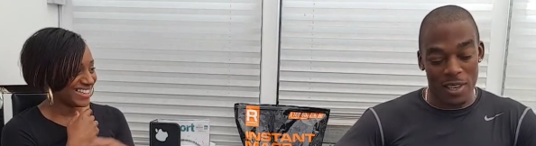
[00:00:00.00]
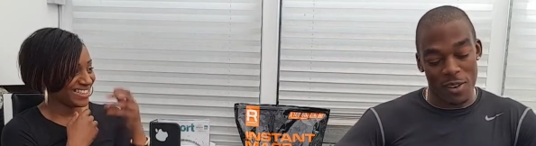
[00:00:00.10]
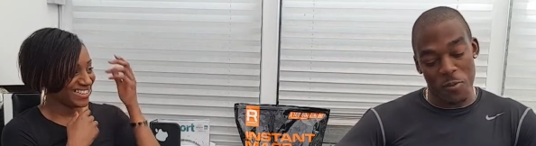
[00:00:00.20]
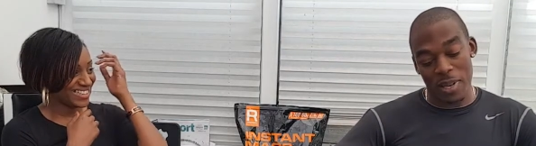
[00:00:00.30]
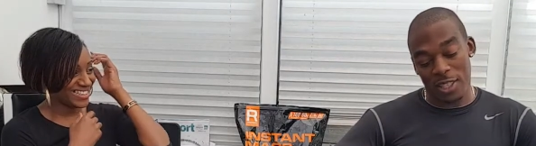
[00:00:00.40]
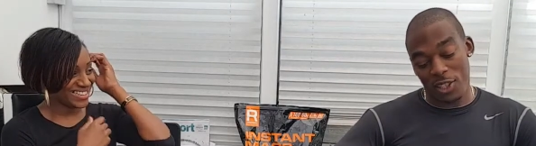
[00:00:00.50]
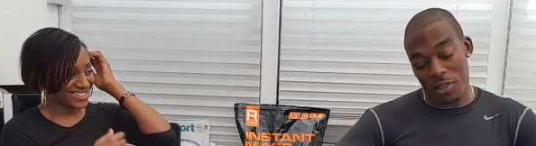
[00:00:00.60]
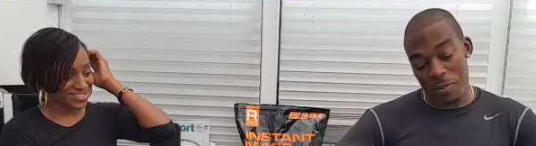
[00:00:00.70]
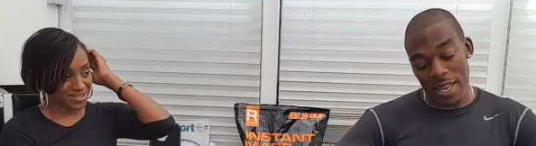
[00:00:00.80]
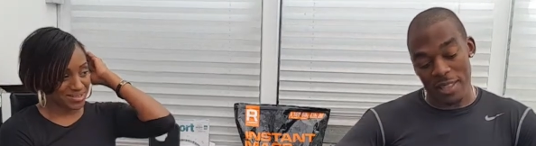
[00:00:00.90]
Speaker 1: the
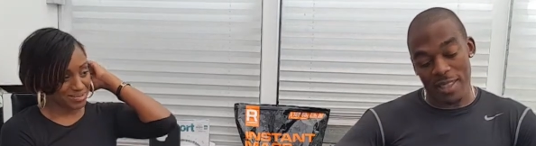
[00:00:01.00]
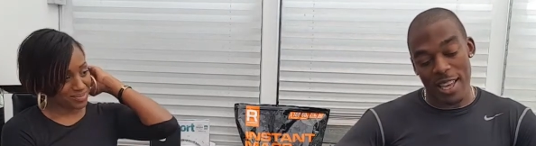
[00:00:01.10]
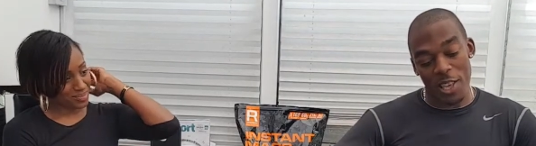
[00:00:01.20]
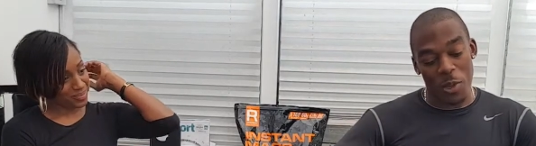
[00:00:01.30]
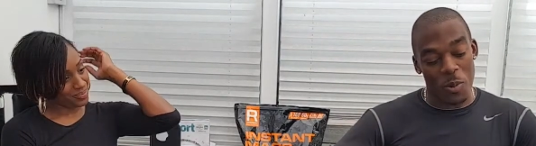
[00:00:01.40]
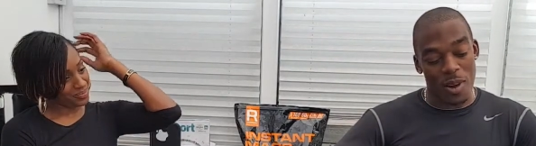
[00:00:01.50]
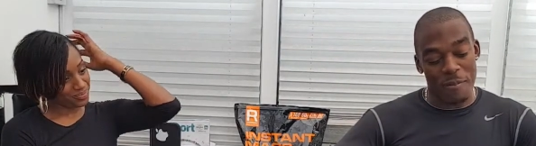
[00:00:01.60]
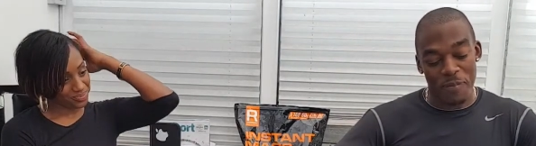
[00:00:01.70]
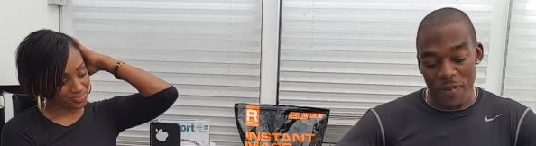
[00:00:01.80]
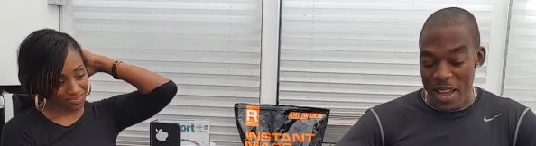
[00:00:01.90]
nutrition plan that you
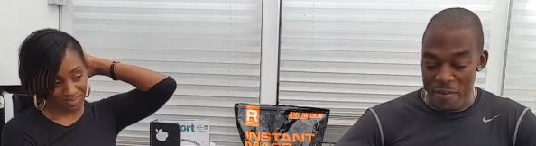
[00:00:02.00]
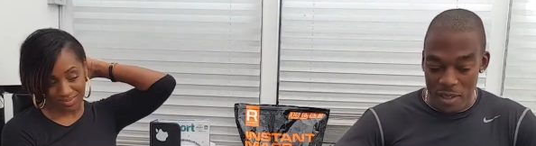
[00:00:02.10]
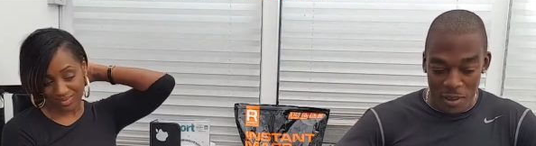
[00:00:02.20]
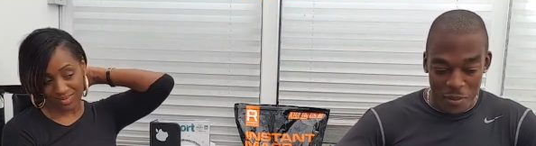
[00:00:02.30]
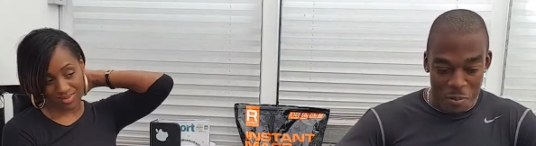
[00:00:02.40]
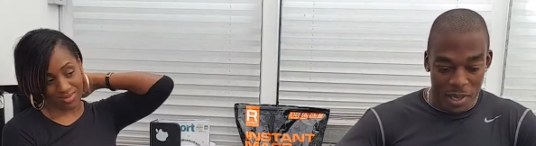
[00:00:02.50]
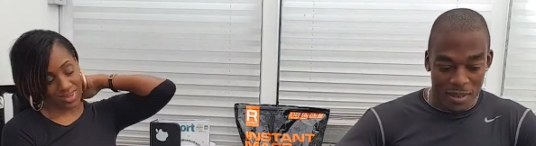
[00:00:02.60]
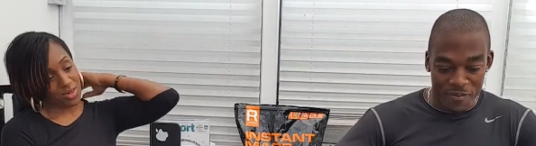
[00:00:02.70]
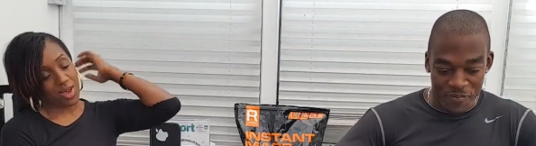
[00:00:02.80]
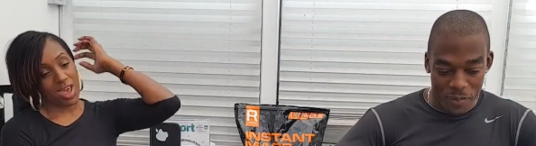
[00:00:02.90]
um, had done for me.
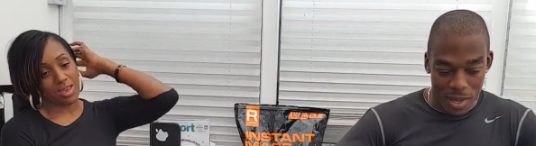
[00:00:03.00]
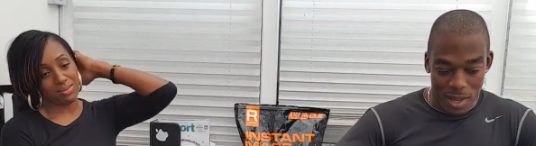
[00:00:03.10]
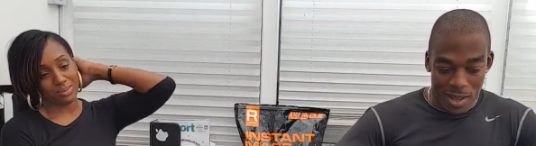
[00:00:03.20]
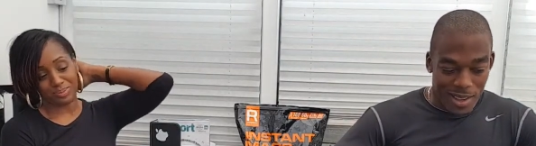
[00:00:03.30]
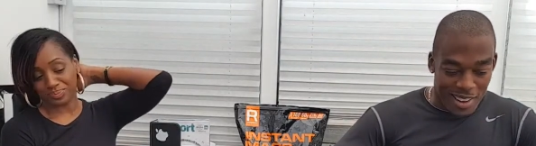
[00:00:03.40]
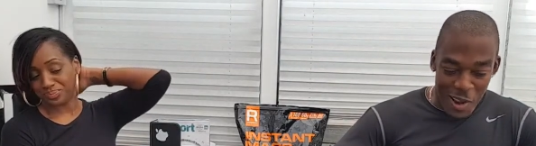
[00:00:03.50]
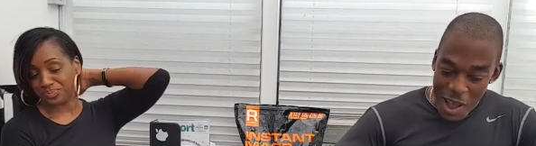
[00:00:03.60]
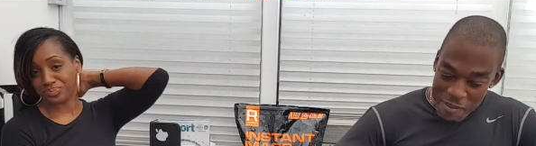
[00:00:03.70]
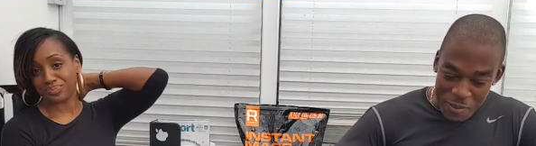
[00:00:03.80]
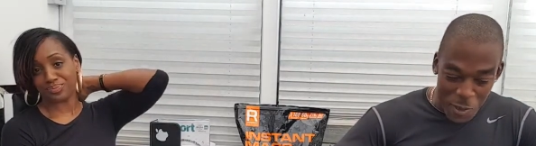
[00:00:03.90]
Okay. I
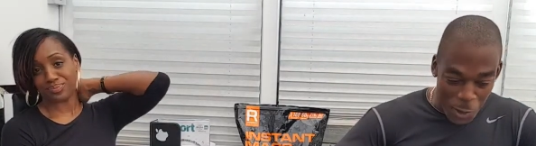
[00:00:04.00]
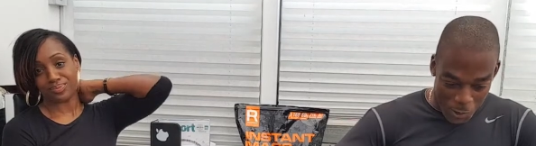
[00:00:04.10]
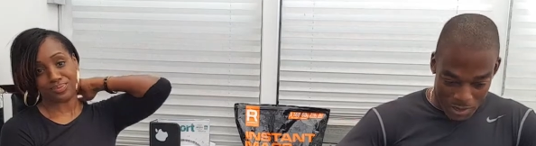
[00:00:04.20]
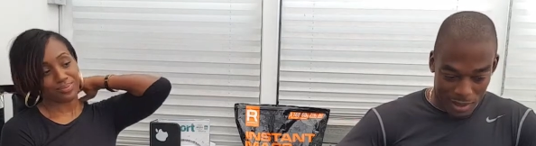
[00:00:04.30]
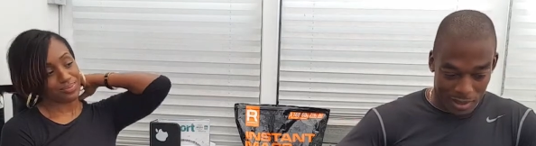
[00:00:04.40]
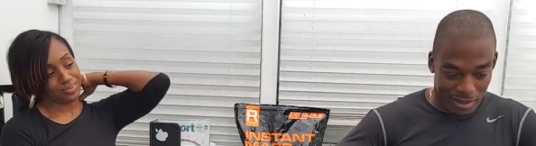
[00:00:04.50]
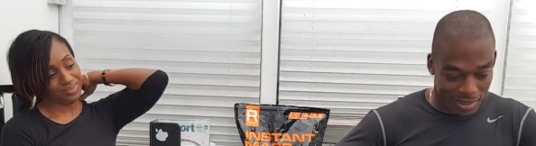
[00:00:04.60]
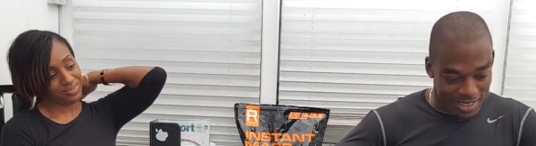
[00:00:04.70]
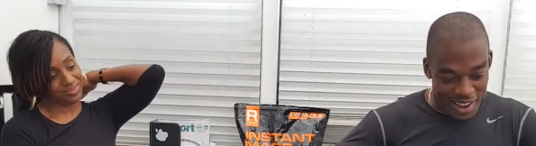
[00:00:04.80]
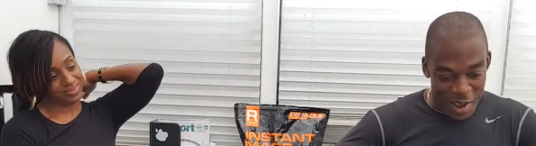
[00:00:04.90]
have a few questions
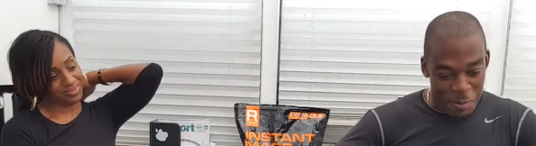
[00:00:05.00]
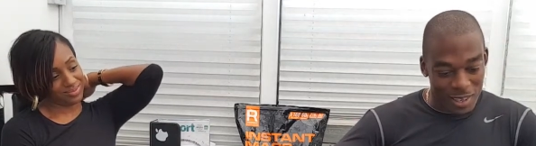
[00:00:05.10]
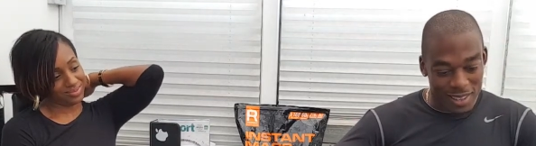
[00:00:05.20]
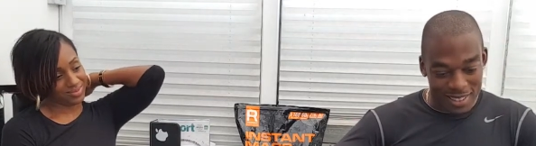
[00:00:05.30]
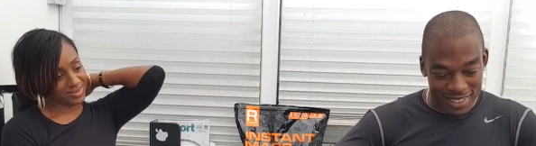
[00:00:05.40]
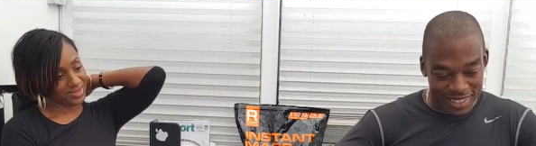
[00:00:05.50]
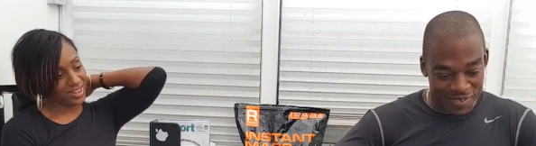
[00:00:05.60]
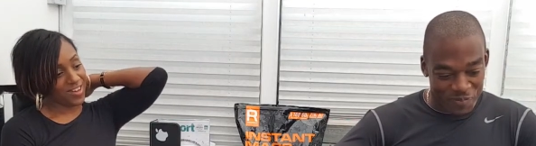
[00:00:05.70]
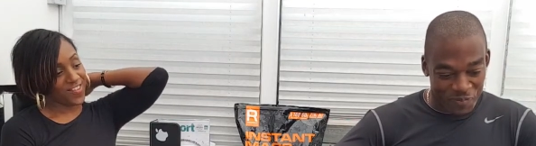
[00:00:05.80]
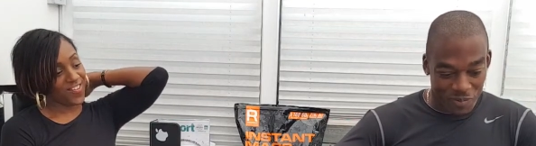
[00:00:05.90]
that I want to ask.
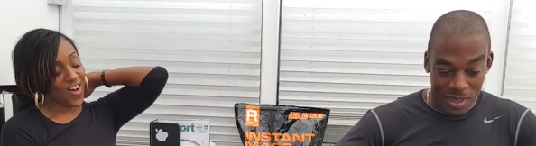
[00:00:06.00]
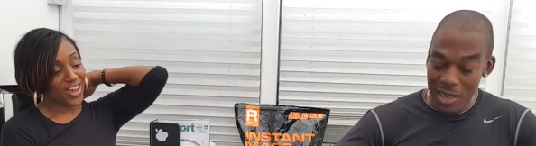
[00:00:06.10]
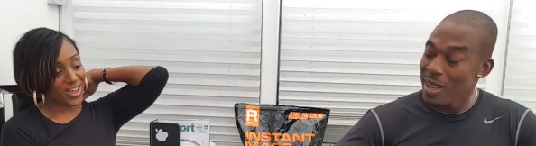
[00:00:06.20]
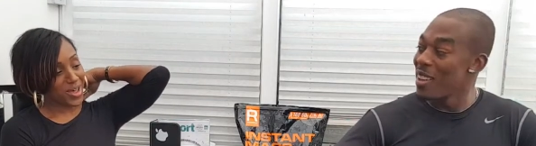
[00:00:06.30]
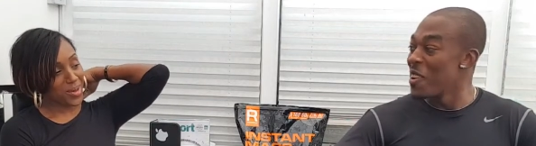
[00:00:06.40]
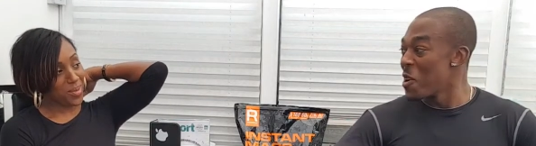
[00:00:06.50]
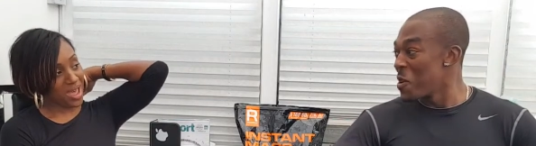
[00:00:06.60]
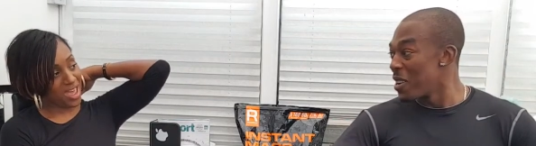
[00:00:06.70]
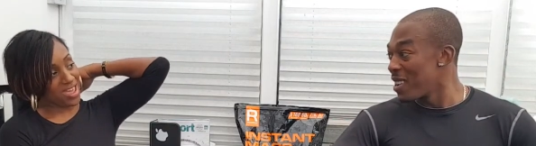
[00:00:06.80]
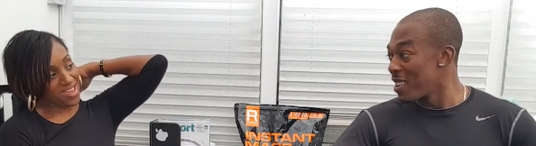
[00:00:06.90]
Speaker 2: Fire
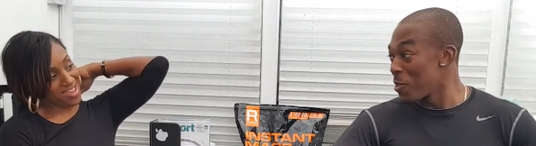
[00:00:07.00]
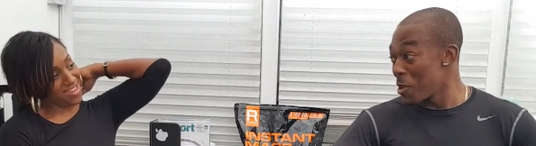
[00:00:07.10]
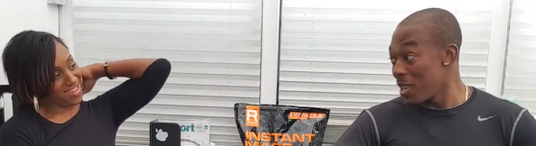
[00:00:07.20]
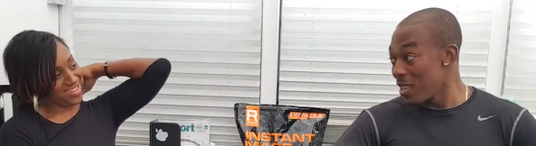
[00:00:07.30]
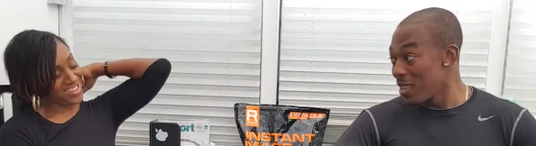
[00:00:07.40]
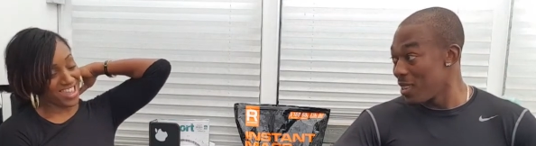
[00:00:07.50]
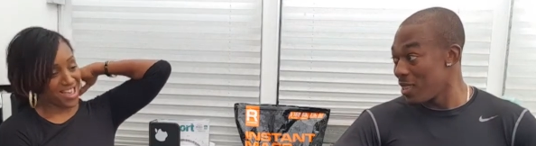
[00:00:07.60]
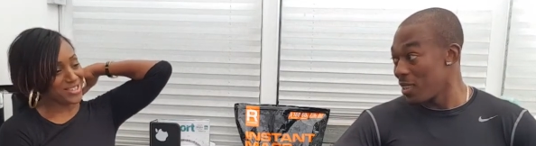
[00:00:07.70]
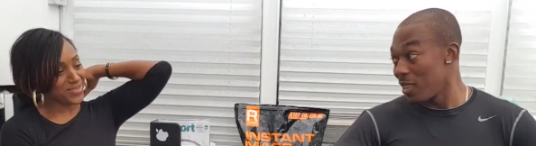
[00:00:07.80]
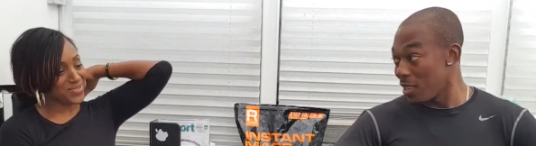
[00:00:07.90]
away. You ready?
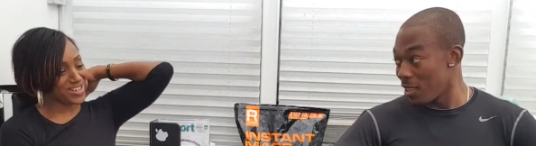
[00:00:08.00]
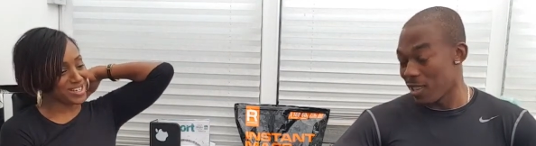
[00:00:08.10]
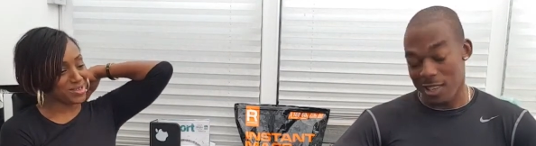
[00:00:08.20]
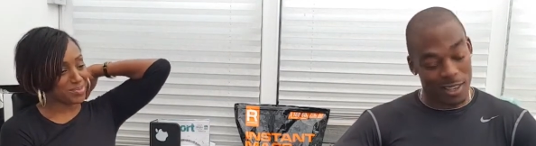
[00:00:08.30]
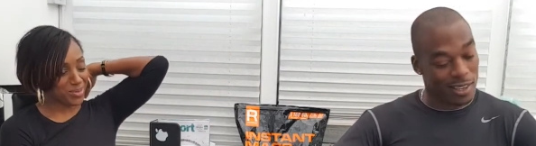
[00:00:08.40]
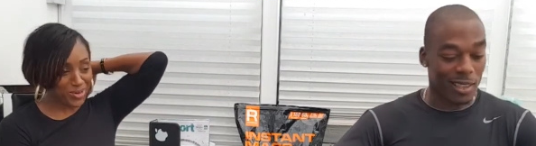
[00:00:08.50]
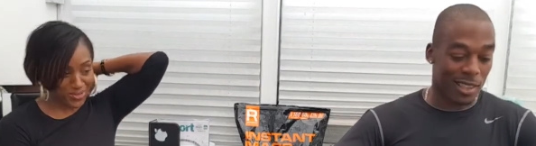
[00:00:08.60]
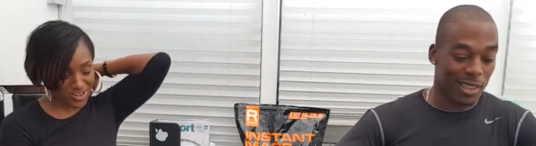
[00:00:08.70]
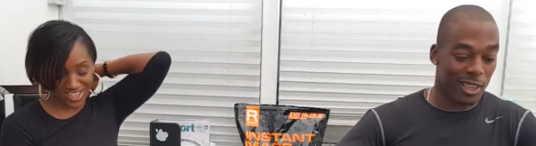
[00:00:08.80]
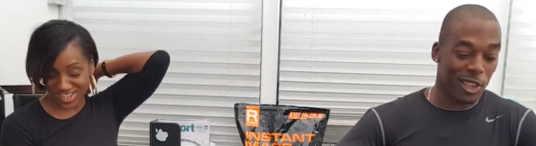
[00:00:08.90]
Yes, I'm ready. I was
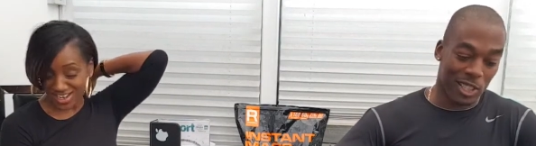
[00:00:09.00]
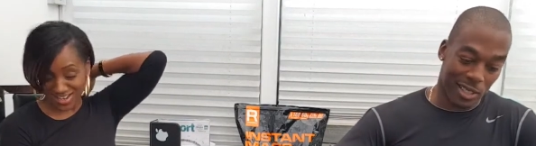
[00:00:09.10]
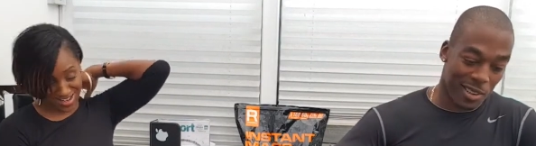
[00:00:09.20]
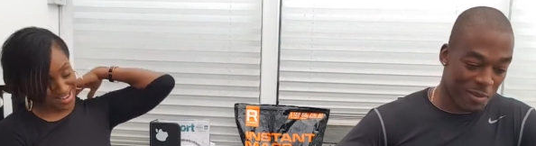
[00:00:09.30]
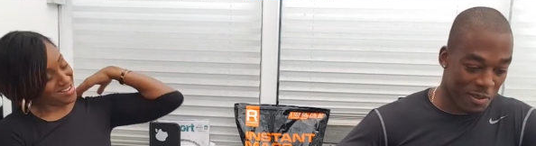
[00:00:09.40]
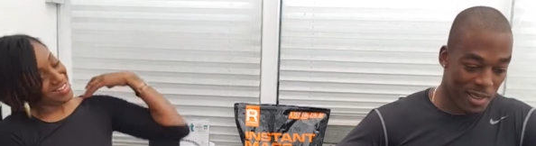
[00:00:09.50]
born ready. Good stuff.